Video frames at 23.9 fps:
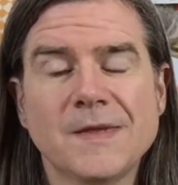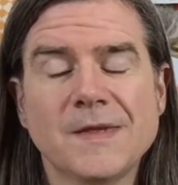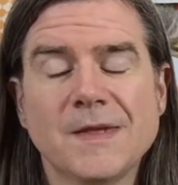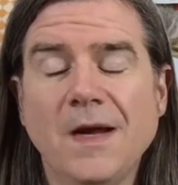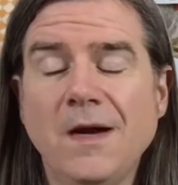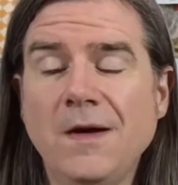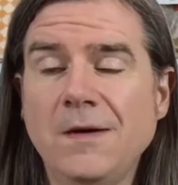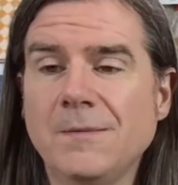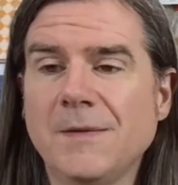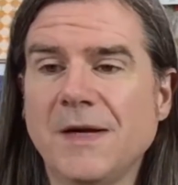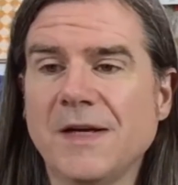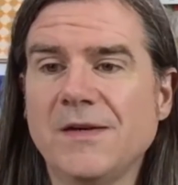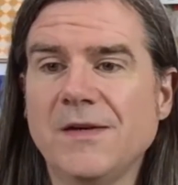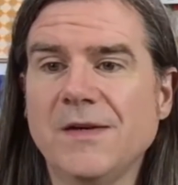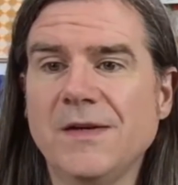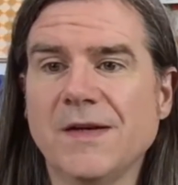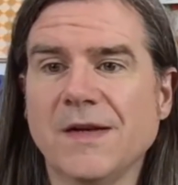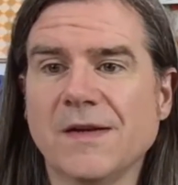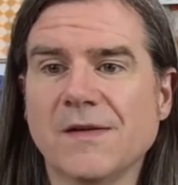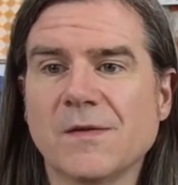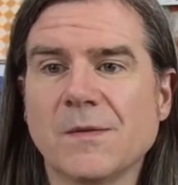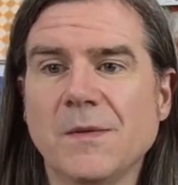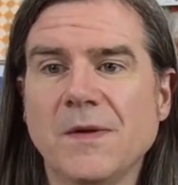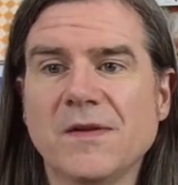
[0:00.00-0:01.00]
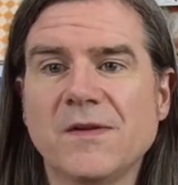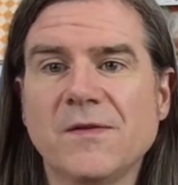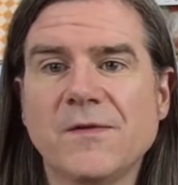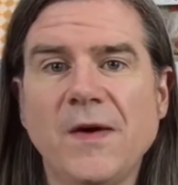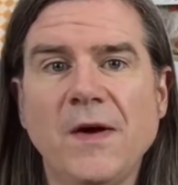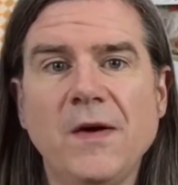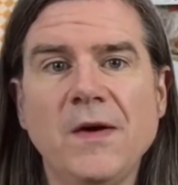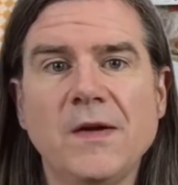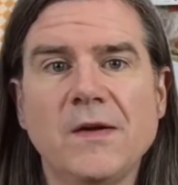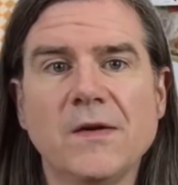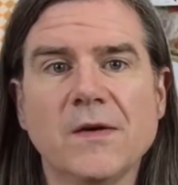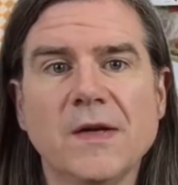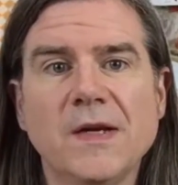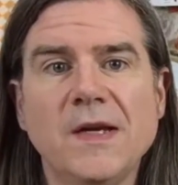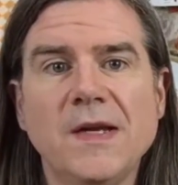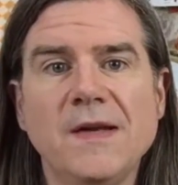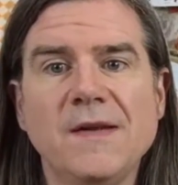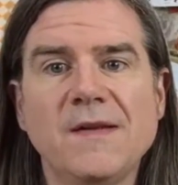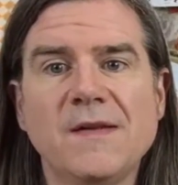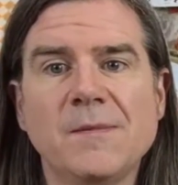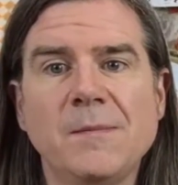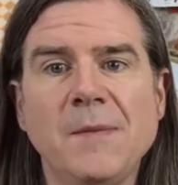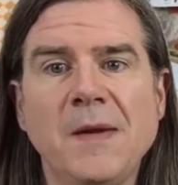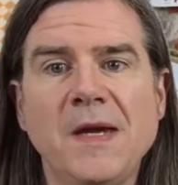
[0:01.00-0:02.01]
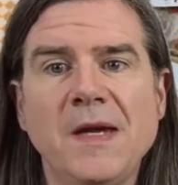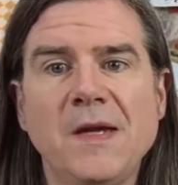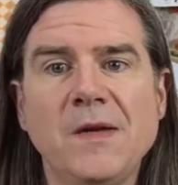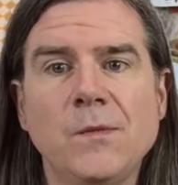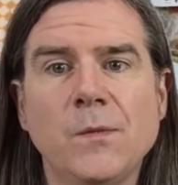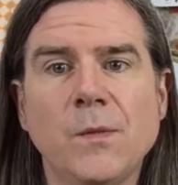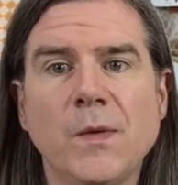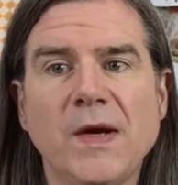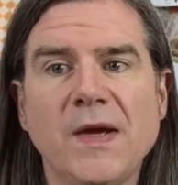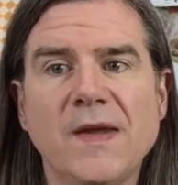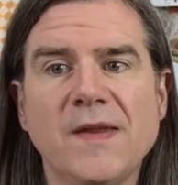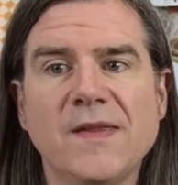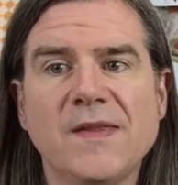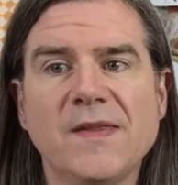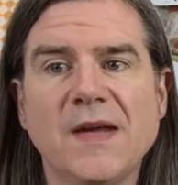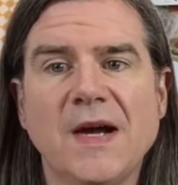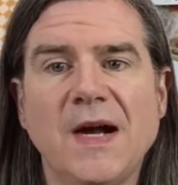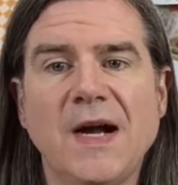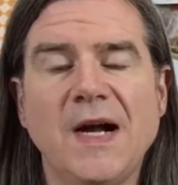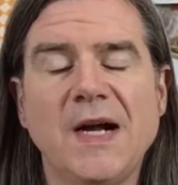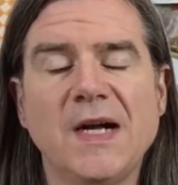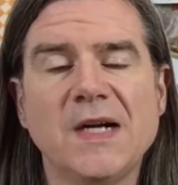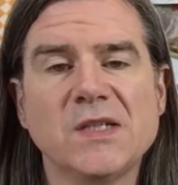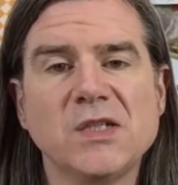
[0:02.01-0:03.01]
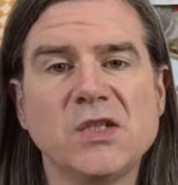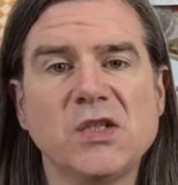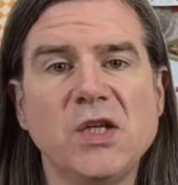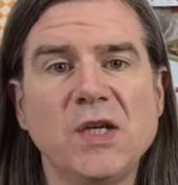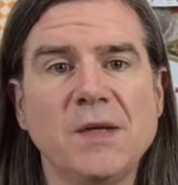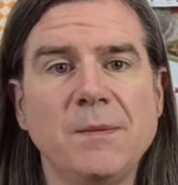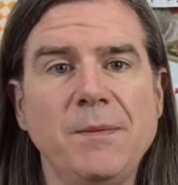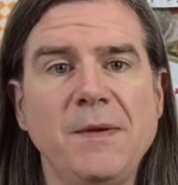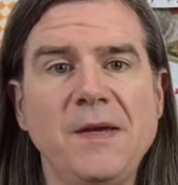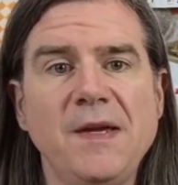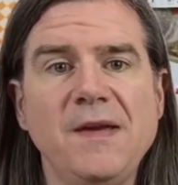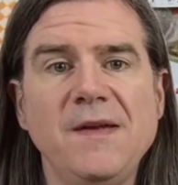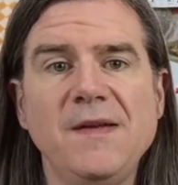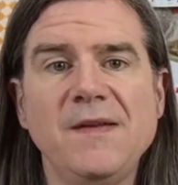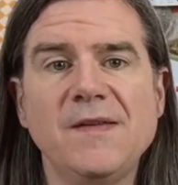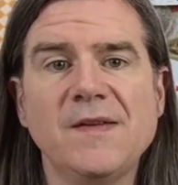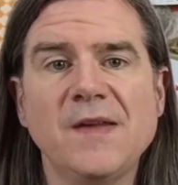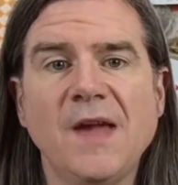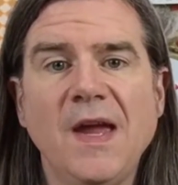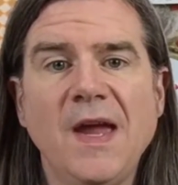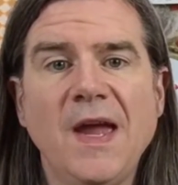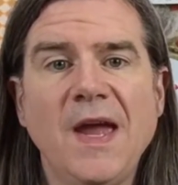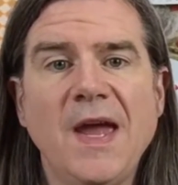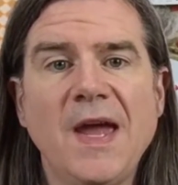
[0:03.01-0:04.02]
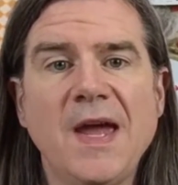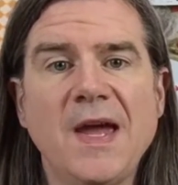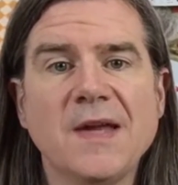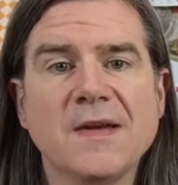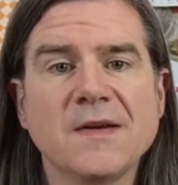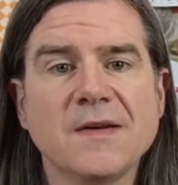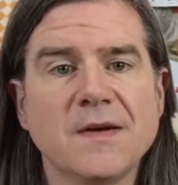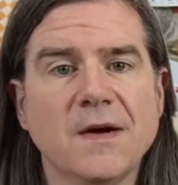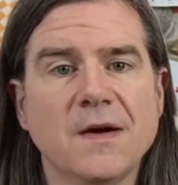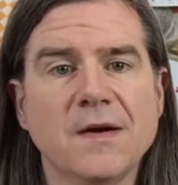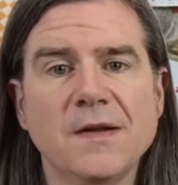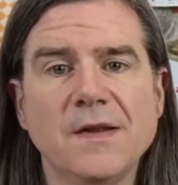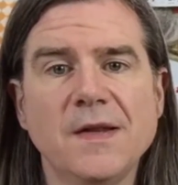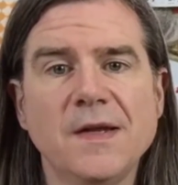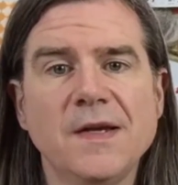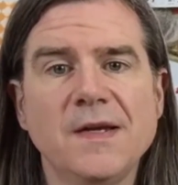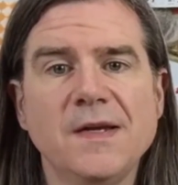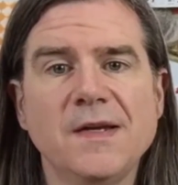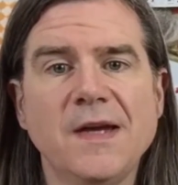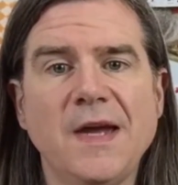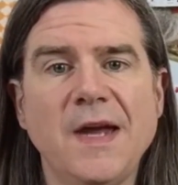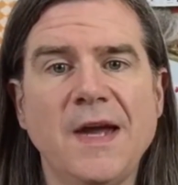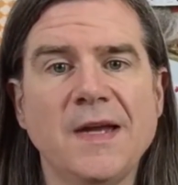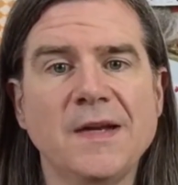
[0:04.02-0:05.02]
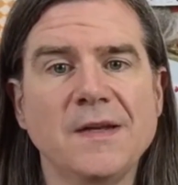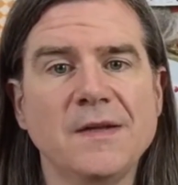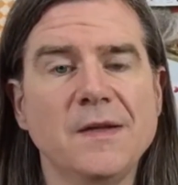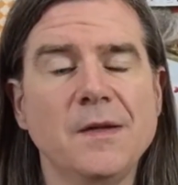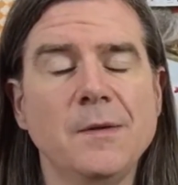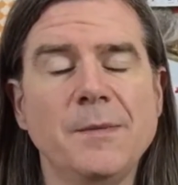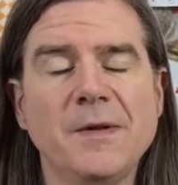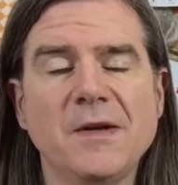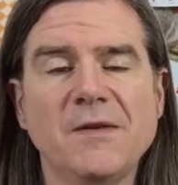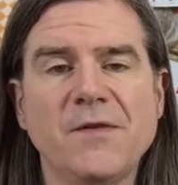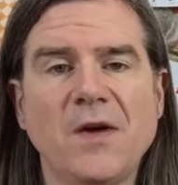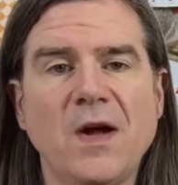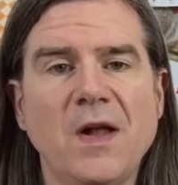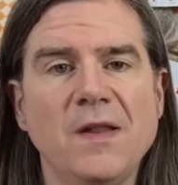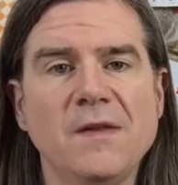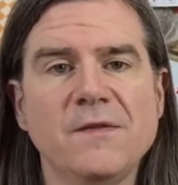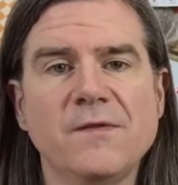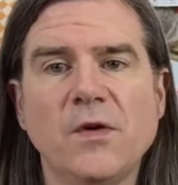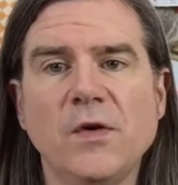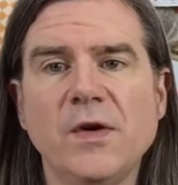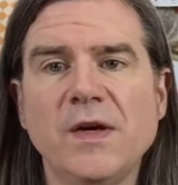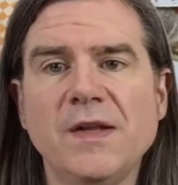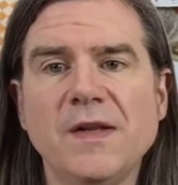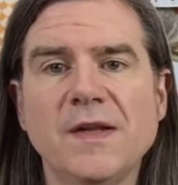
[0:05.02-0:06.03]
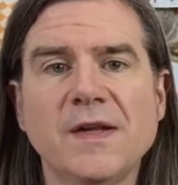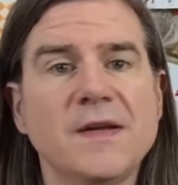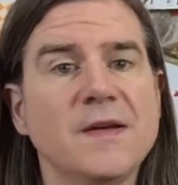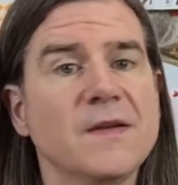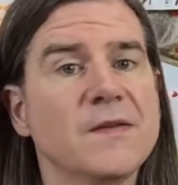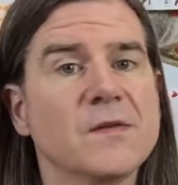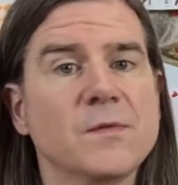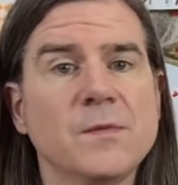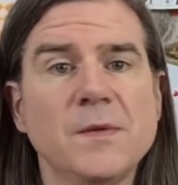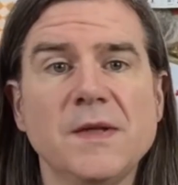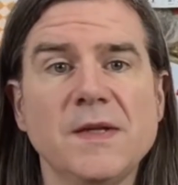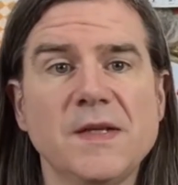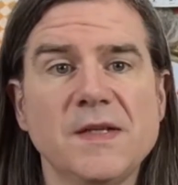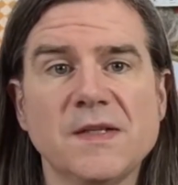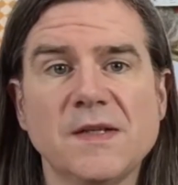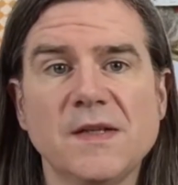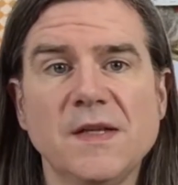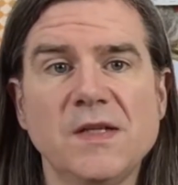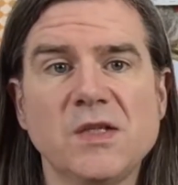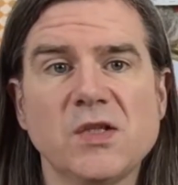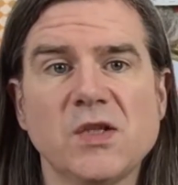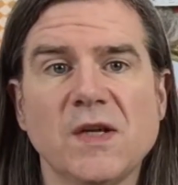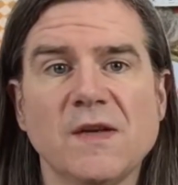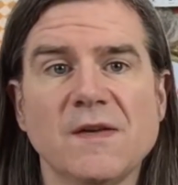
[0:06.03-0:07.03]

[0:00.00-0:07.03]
Oh my goodness. Well, it's very good. It's made with chickpeas and garlic and a little bit of olive oil, and it's really delicious.